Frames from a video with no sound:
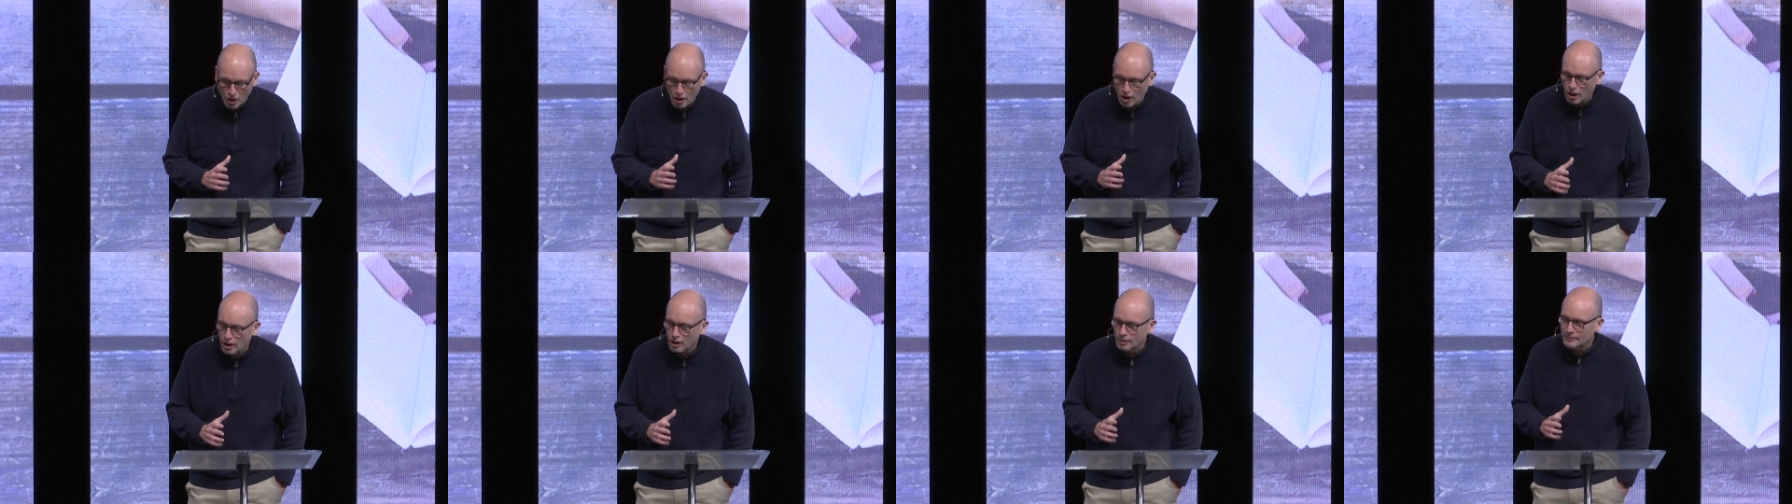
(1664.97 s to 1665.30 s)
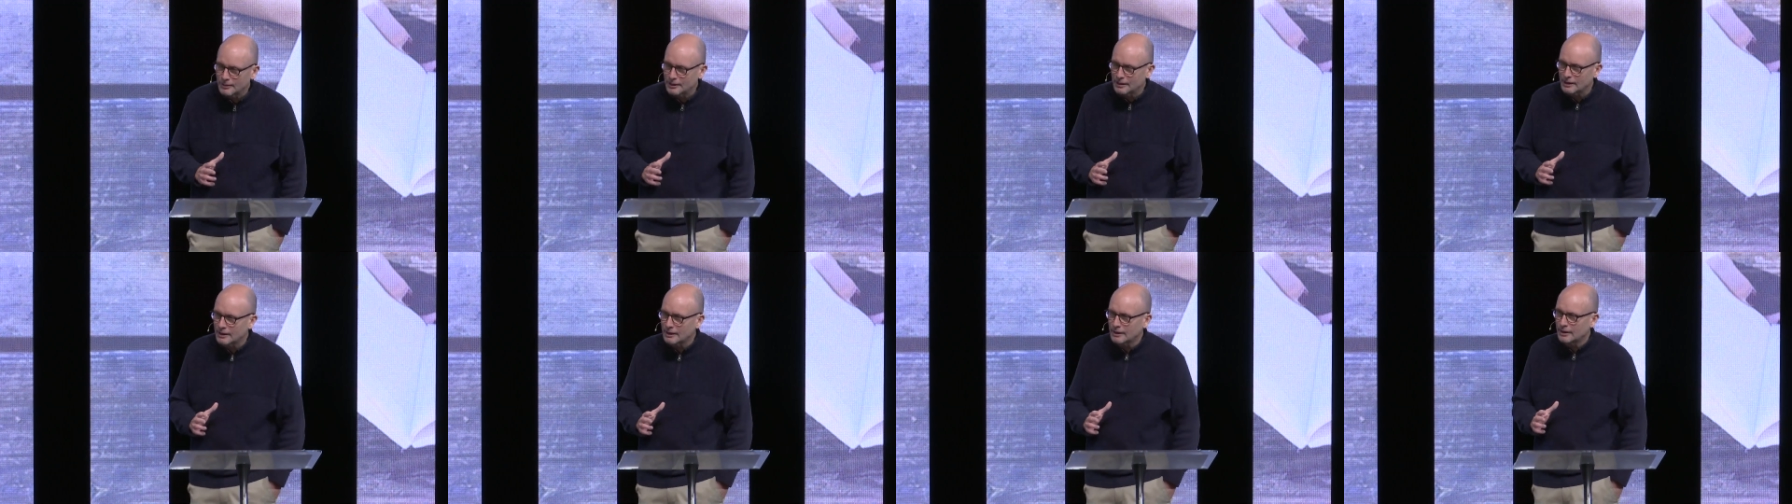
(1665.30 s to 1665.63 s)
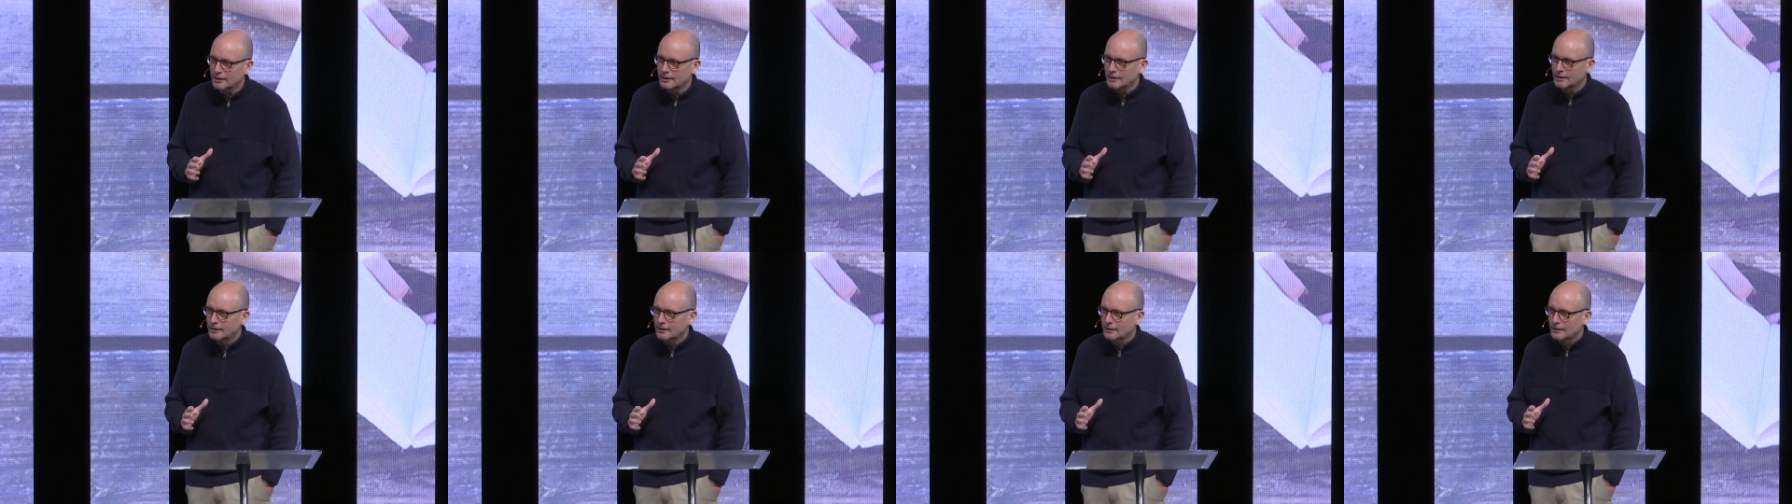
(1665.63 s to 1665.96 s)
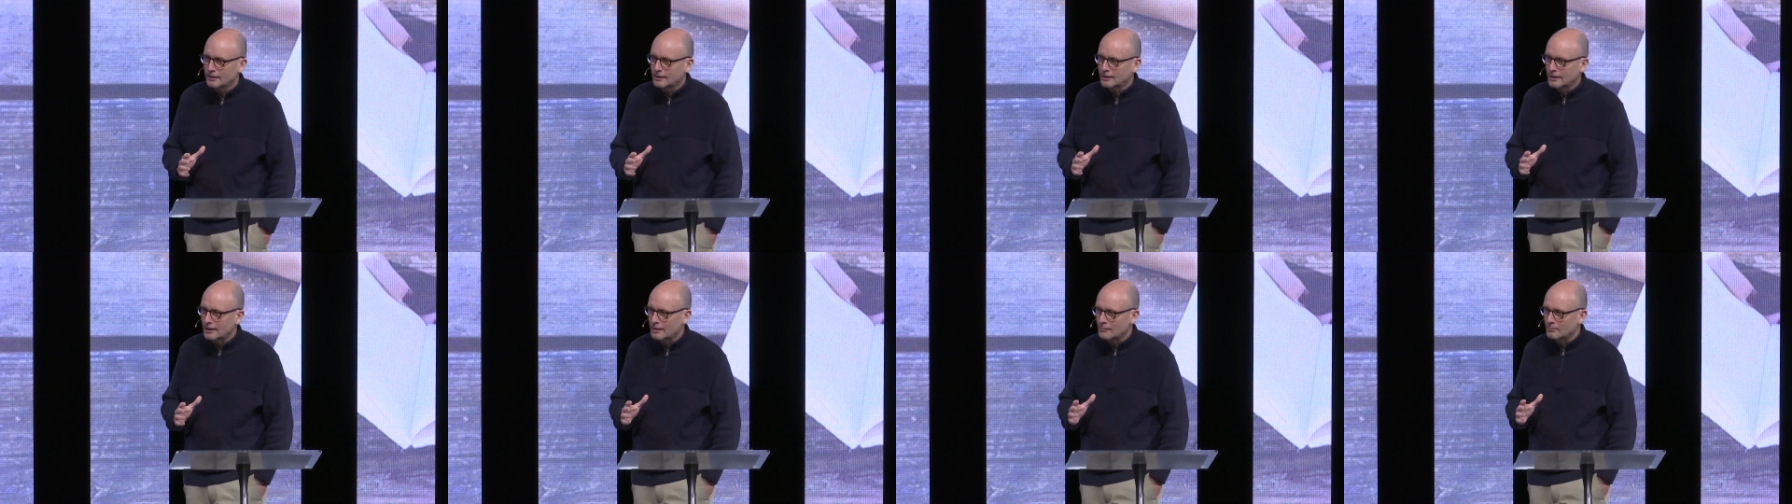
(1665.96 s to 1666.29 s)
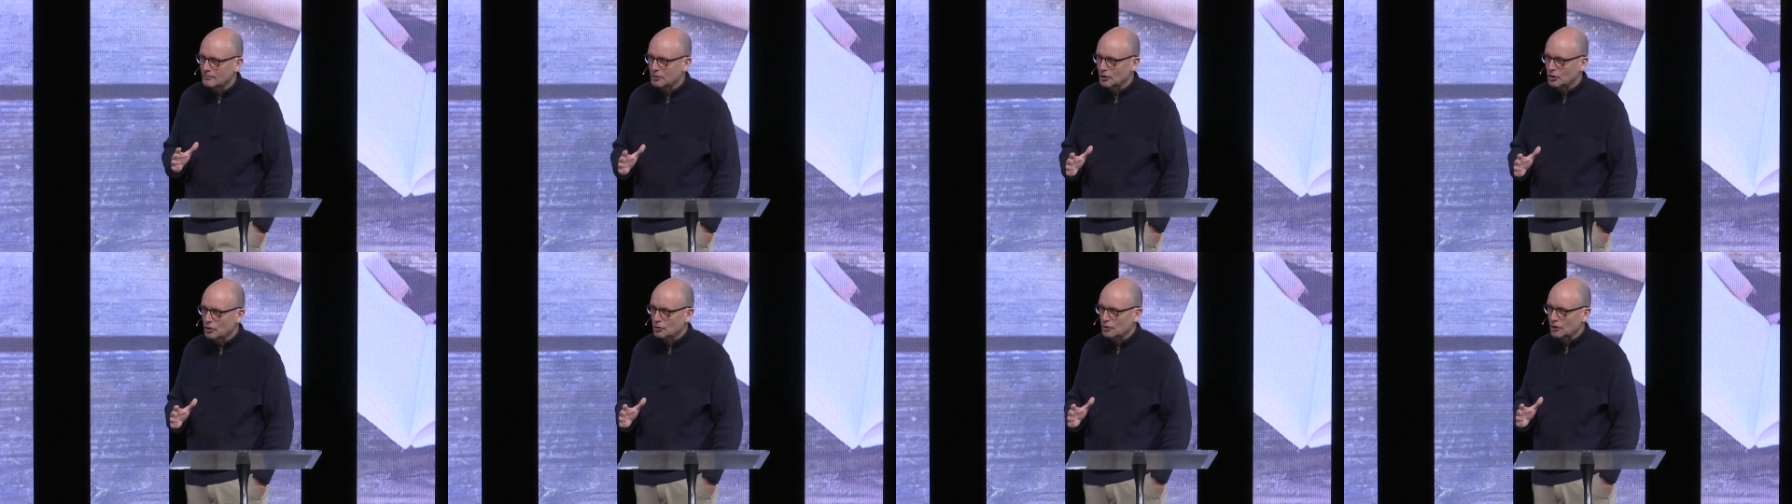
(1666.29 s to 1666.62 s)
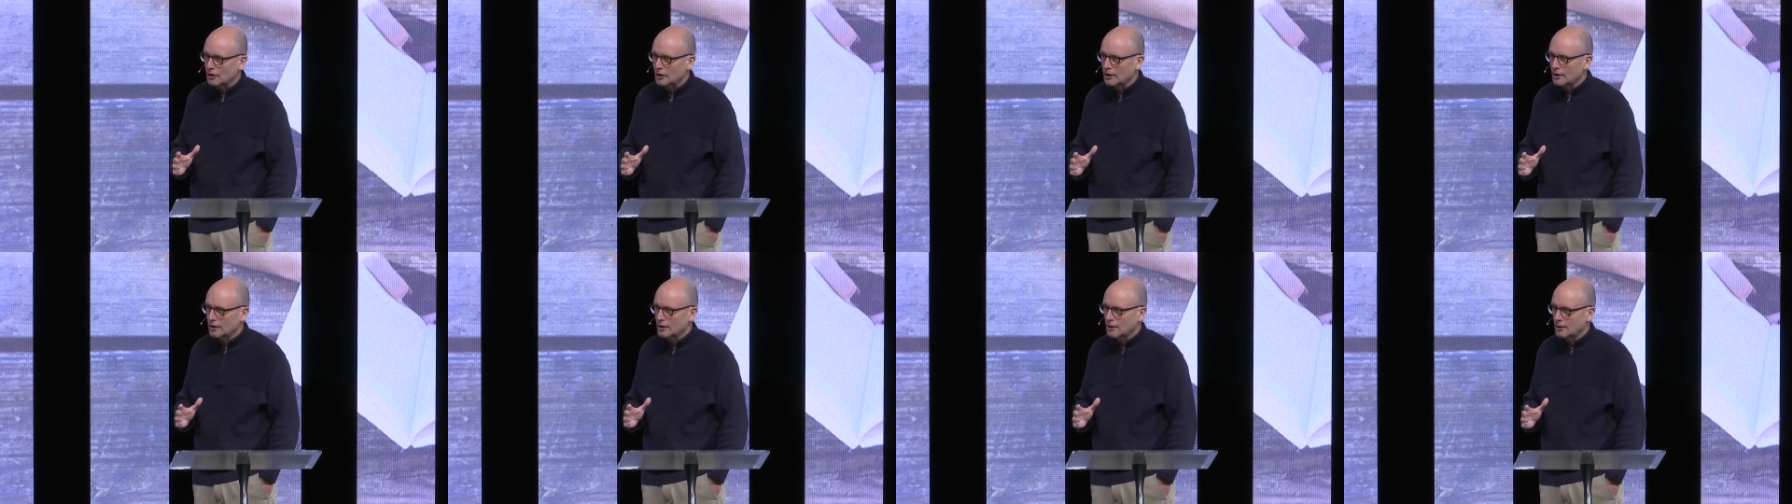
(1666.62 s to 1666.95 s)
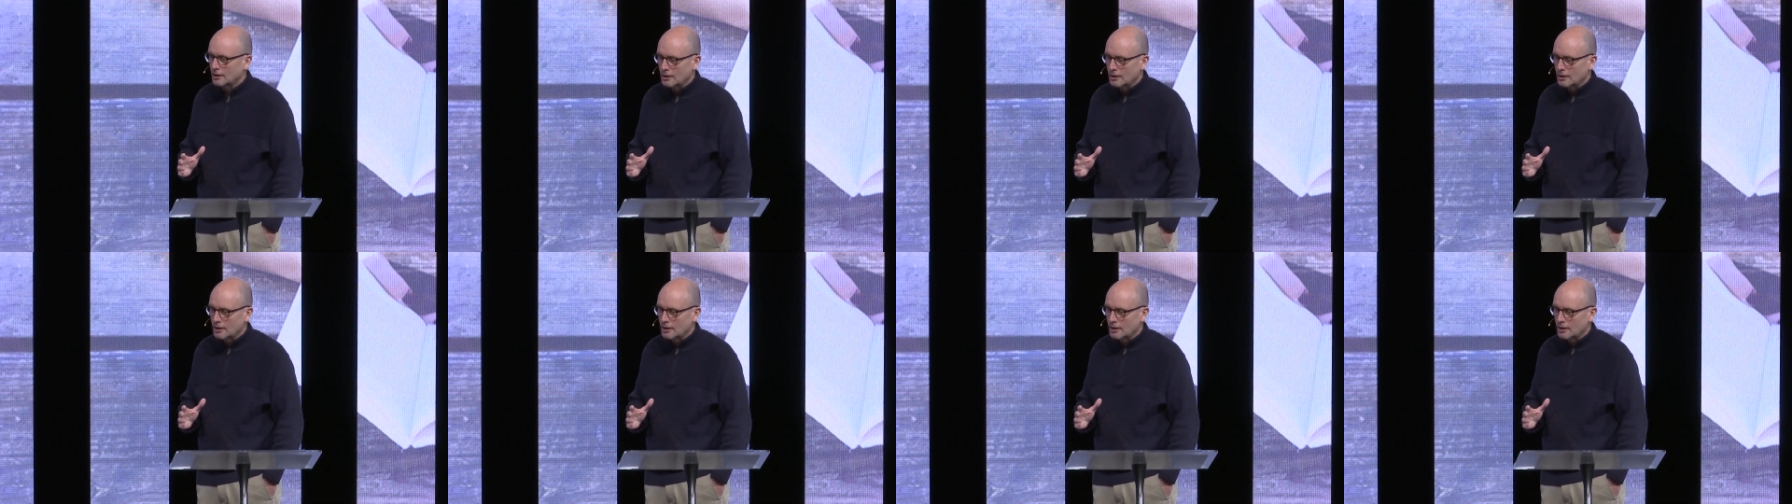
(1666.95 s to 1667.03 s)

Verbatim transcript: harmony and beauty